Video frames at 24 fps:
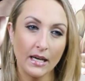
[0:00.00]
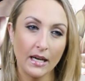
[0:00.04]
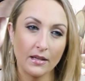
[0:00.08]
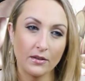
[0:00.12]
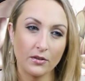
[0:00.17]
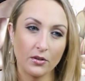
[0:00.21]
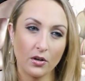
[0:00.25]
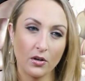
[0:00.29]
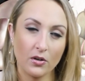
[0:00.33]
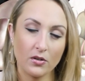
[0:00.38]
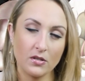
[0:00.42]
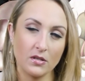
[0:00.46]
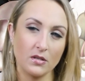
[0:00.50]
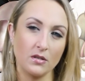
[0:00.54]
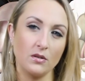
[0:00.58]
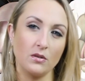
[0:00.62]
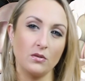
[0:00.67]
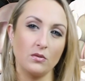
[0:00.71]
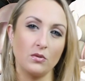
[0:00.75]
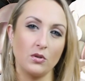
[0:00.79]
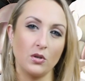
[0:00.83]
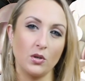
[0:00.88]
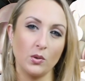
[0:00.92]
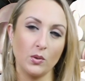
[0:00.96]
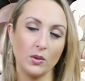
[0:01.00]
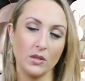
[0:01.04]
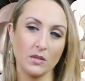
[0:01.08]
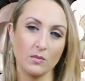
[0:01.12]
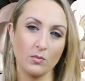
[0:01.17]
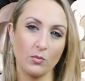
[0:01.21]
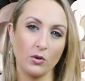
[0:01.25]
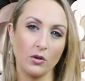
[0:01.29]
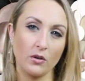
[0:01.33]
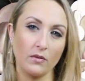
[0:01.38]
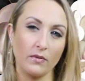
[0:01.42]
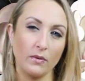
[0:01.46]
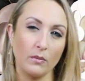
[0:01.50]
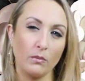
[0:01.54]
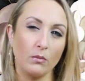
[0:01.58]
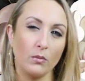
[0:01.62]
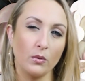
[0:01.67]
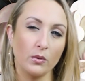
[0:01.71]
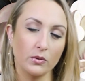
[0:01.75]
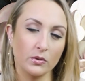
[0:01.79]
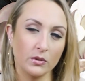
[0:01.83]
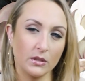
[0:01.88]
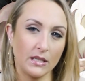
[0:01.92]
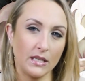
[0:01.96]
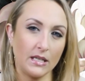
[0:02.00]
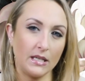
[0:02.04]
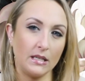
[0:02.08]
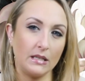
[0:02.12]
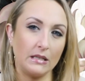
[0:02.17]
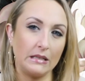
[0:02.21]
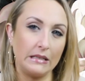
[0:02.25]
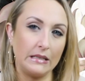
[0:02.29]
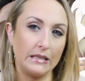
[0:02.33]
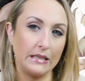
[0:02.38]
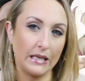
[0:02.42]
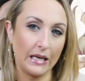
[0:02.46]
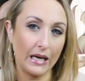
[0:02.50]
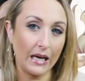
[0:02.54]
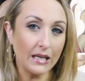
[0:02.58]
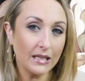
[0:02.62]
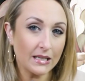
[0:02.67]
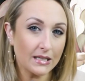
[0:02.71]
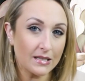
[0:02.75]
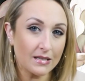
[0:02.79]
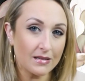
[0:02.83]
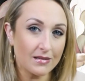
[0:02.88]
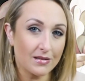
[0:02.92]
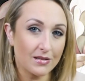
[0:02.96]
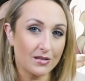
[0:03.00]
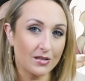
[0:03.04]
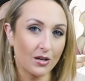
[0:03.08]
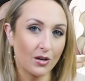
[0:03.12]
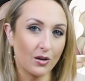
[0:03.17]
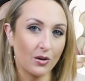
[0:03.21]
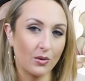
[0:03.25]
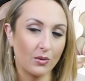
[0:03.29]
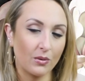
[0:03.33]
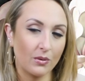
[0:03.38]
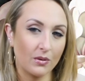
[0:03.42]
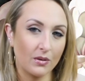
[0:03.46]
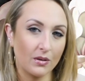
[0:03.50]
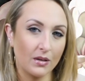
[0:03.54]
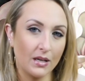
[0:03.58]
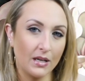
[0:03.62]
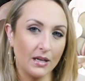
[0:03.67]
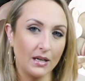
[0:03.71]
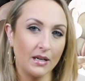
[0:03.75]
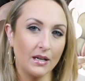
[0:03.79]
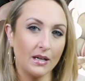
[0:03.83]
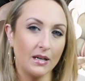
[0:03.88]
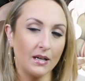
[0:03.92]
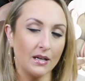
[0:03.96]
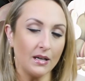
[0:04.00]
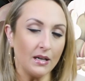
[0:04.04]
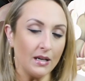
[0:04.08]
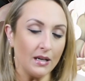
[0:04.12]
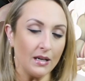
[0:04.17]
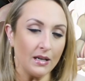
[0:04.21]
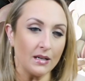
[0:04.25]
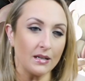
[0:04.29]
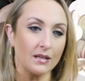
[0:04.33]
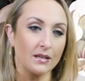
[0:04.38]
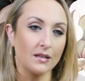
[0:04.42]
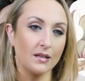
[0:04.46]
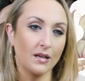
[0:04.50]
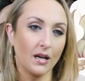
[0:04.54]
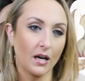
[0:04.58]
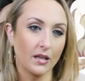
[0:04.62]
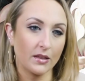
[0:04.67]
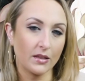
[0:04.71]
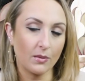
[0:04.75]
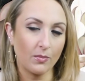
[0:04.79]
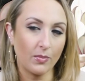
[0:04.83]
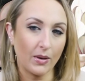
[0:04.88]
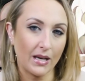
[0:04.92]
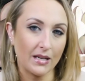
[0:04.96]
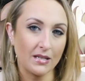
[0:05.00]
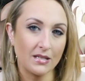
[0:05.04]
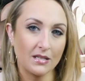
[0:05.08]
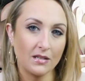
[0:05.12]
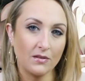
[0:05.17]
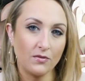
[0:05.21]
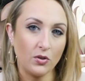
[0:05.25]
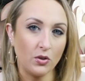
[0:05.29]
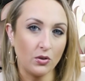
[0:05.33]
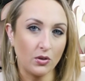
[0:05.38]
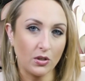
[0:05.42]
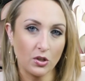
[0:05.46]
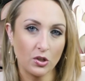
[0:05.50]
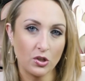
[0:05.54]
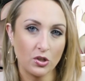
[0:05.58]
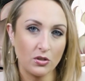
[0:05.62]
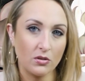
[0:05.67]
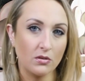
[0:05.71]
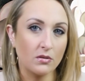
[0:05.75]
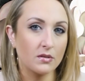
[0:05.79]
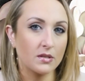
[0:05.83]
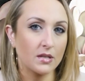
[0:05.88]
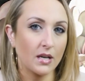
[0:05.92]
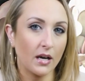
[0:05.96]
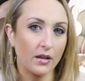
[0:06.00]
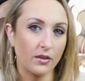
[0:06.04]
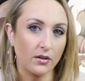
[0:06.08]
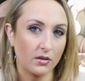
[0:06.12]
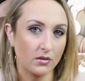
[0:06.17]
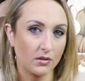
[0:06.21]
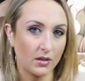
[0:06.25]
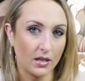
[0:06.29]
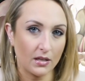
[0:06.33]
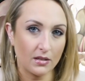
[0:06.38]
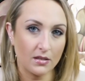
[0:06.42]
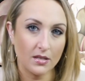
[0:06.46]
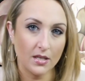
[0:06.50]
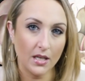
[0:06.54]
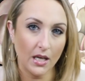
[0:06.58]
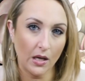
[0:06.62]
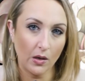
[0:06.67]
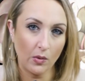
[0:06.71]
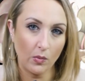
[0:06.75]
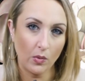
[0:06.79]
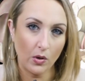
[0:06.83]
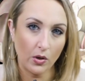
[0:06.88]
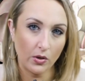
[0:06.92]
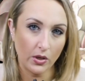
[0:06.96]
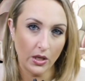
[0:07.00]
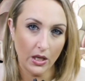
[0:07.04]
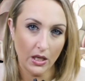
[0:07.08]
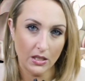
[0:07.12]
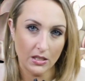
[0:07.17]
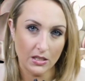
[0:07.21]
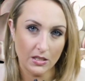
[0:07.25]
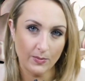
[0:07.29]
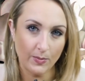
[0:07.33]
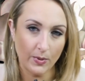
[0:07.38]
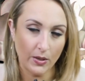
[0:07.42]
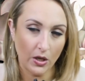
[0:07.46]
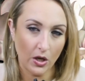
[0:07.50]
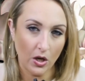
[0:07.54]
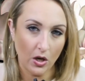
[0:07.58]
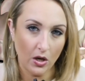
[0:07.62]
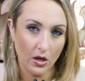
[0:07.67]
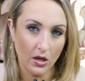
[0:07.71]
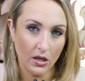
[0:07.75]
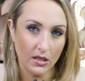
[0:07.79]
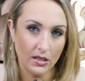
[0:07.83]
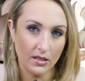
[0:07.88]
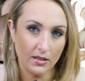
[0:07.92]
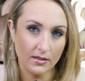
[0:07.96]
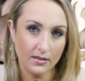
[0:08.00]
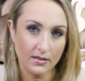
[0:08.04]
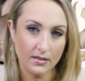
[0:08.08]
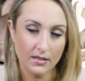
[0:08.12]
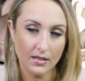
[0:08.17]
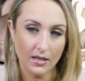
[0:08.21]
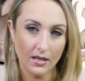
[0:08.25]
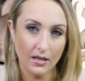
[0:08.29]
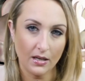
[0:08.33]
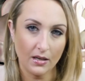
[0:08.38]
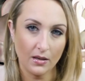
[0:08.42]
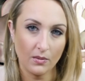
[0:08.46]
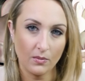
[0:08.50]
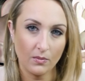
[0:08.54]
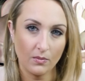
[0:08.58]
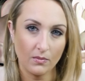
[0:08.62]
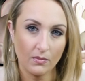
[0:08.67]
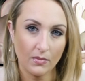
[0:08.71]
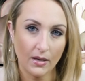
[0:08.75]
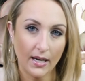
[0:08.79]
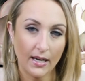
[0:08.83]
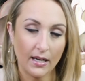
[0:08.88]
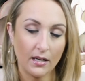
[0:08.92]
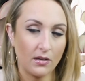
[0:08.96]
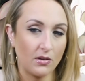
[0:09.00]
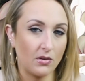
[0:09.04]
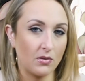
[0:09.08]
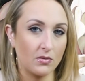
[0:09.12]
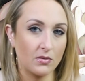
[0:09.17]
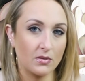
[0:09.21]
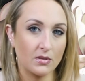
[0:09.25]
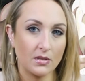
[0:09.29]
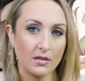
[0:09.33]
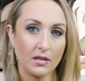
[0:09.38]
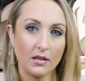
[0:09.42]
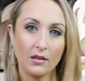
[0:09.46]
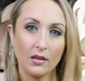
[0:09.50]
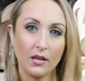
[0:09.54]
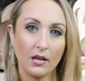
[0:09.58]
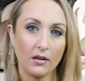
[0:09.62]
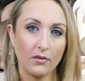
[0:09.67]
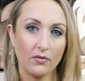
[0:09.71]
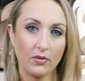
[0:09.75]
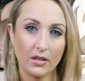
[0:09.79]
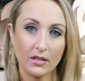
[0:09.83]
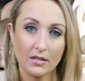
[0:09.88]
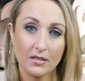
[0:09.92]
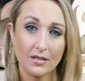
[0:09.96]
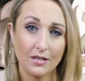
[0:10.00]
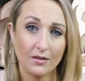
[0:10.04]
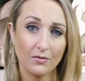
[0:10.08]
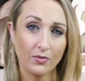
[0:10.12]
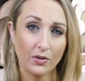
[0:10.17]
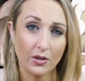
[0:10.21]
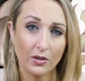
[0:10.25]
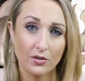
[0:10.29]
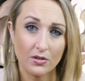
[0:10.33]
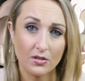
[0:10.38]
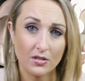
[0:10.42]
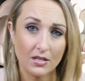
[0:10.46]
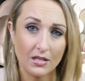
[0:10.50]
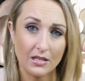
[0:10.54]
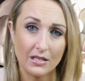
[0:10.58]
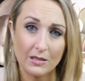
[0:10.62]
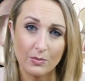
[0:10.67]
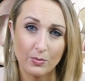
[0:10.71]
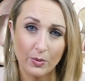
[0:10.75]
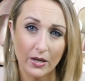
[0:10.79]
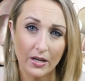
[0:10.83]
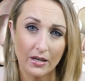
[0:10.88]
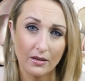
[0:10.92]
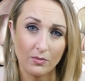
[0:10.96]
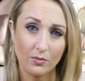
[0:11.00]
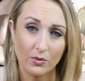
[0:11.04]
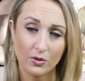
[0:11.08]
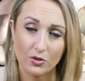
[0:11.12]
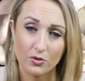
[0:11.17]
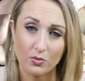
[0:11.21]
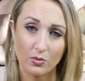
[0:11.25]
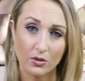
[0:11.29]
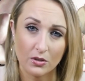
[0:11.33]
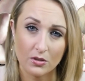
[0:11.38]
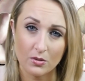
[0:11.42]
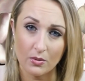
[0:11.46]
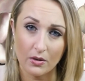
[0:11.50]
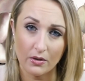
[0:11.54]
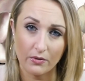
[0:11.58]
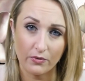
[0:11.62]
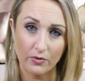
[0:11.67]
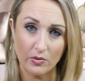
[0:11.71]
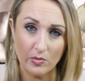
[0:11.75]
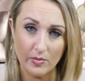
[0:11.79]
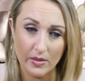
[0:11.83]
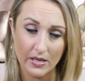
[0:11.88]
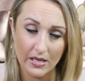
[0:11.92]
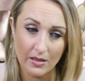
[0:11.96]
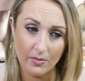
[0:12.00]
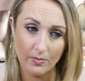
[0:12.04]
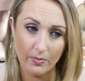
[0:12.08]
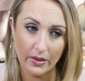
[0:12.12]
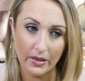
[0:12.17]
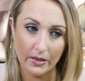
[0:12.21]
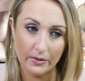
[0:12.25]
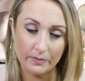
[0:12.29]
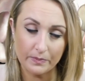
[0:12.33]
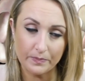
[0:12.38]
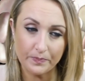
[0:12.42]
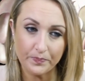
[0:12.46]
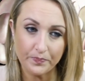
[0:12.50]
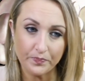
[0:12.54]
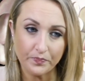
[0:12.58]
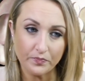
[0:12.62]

And they're also known as more of a moldy nut. So not the best if you can choose other nuts like walnuts, pecans. I use a lot of like sunflower seed spread, which works well for me, but